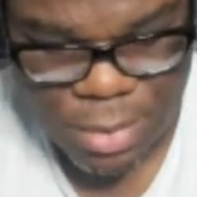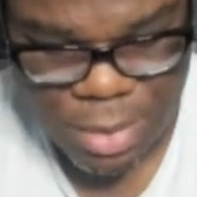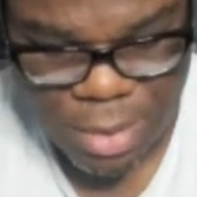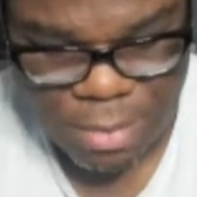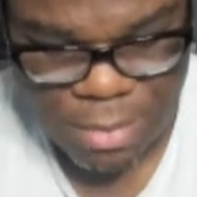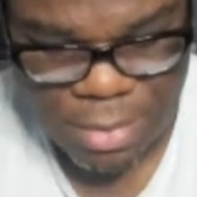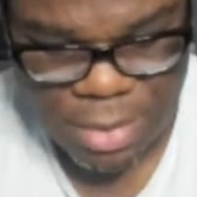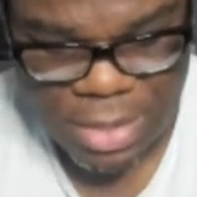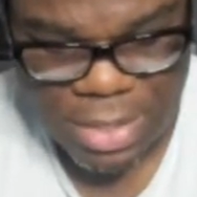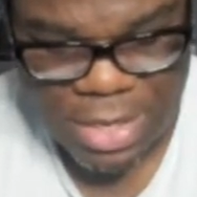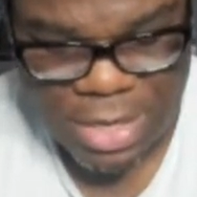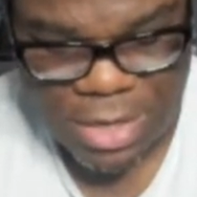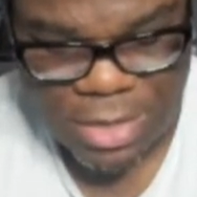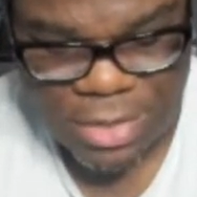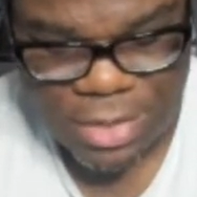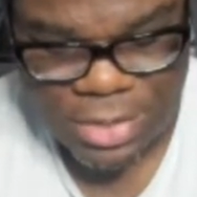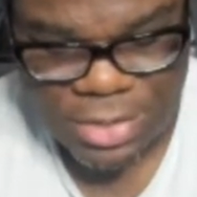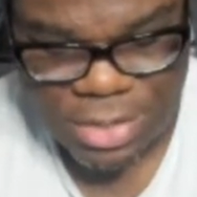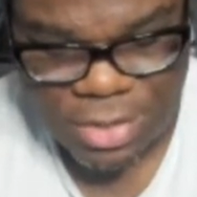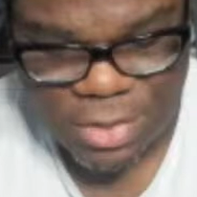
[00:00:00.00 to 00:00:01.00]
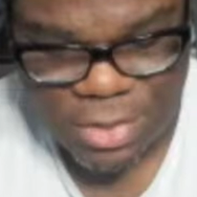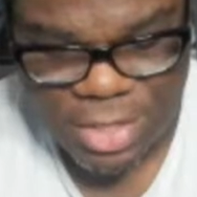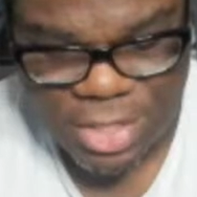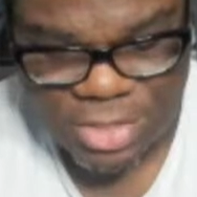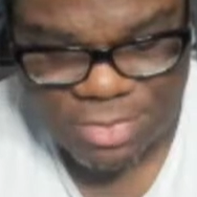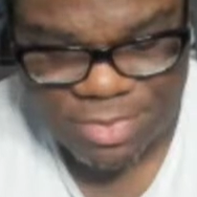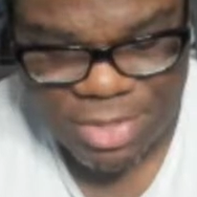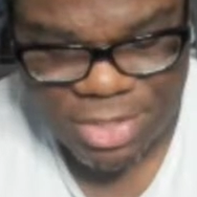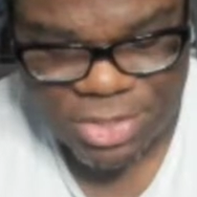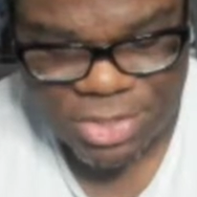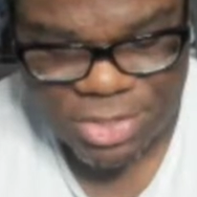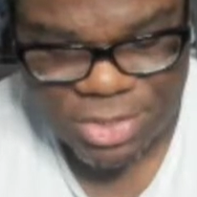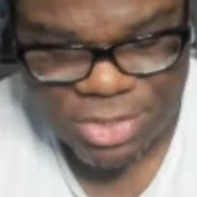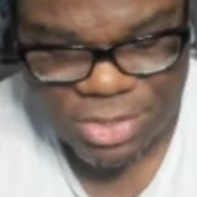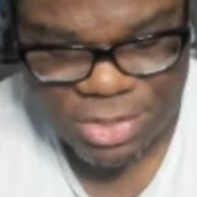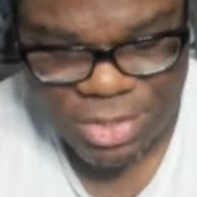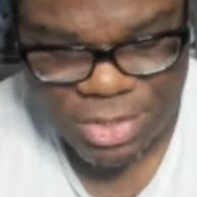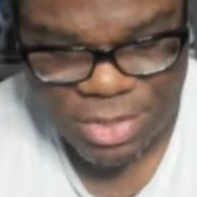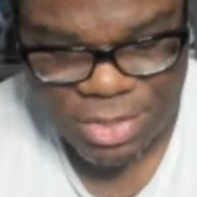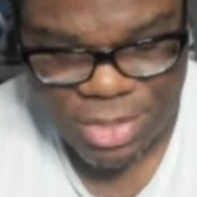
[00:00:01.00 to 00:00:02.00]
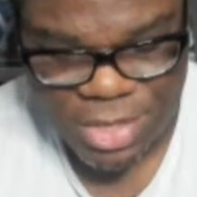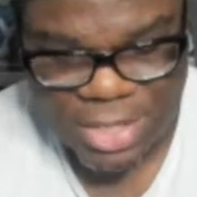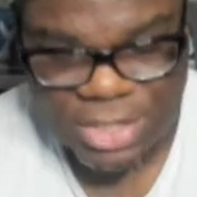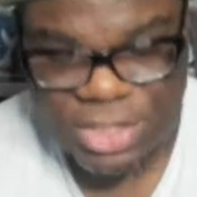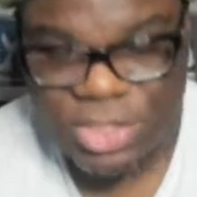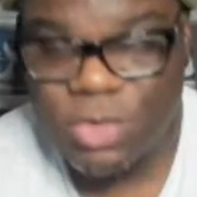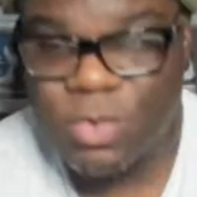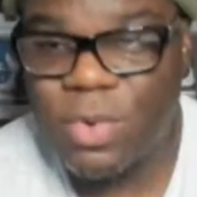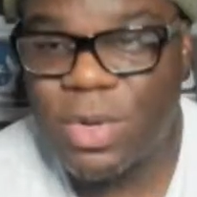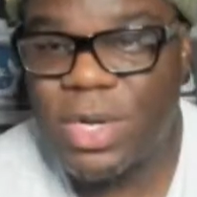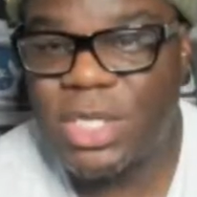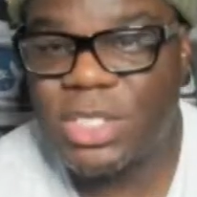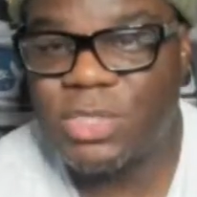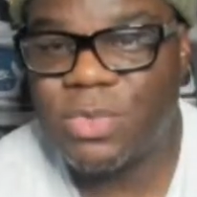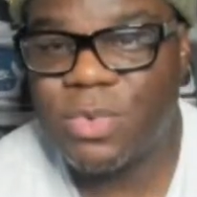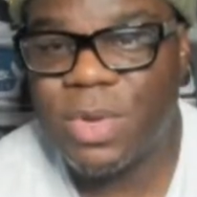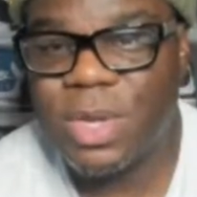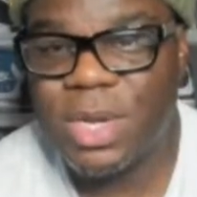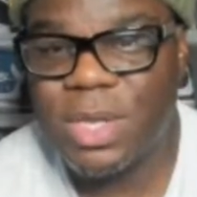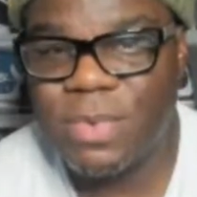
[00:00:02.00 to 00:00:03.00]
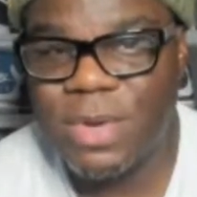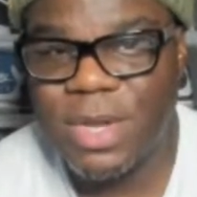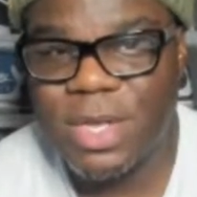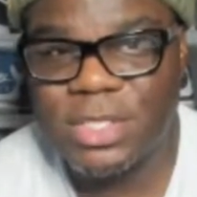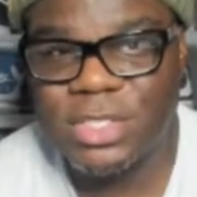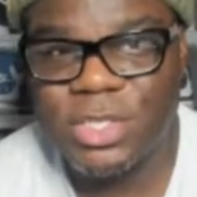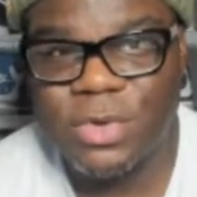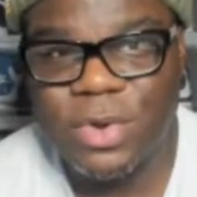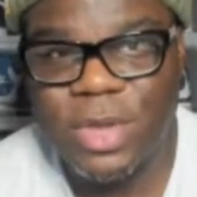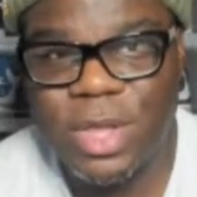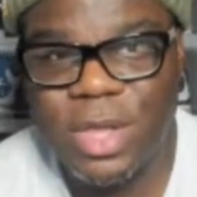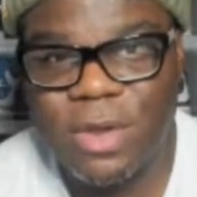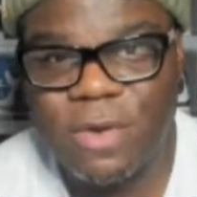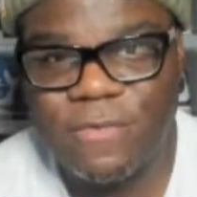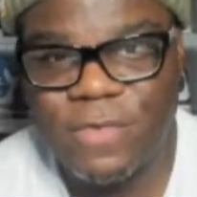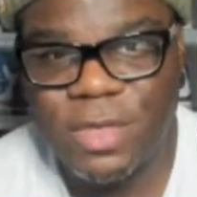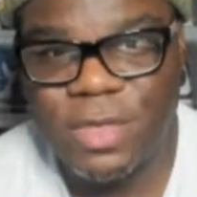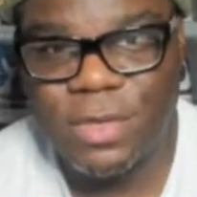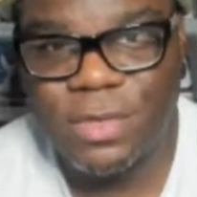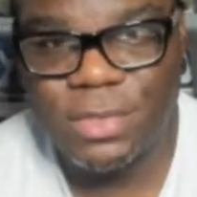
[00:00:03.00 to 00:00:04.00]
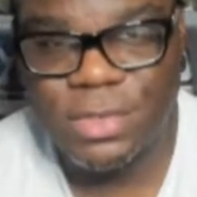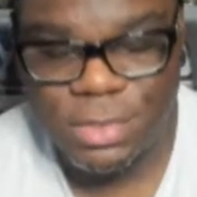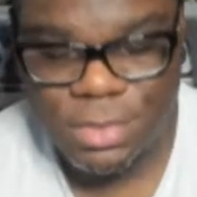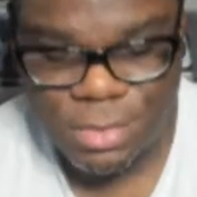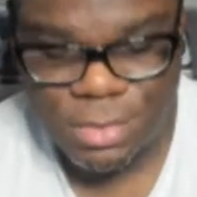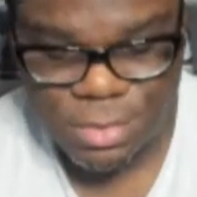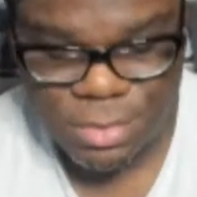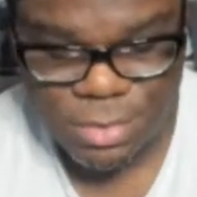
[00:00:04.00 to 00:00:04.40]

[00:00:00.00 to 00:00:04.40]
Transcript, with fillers: I'm looking at all these old ass pictures during like 2020 when I was doing interviews.